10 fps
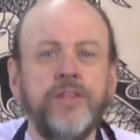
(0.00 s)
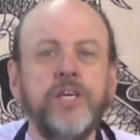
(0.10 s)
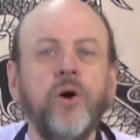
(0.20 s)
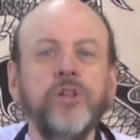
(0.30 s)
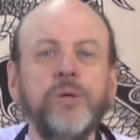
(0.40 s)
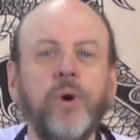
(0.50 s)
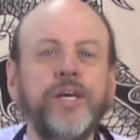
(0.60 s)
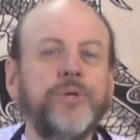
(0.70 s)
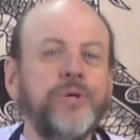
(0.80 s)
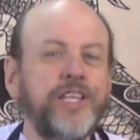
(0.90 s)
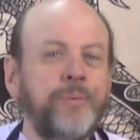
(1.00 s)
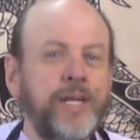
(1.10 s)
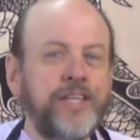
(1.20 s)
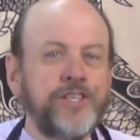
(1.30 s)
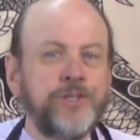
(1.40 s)
The only way to
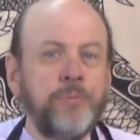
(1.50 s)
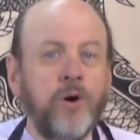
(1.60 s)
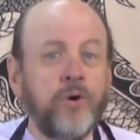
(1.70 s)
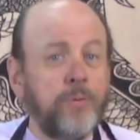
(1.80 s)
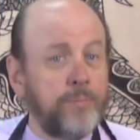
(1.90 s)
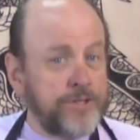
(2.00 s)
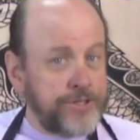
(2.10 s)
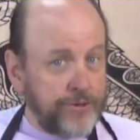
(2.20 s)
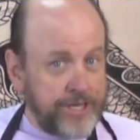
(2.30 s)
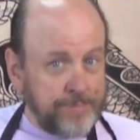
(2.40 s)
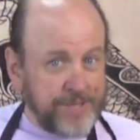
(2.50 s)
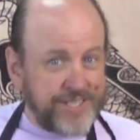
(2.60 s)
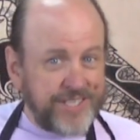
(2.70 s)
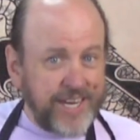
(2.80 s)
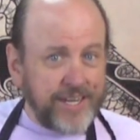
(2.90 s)
eliminate the smoke, but still keep the
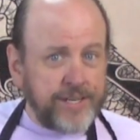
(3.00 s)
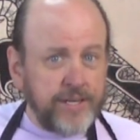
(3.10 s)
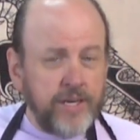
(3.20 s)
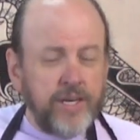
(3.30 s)
scent,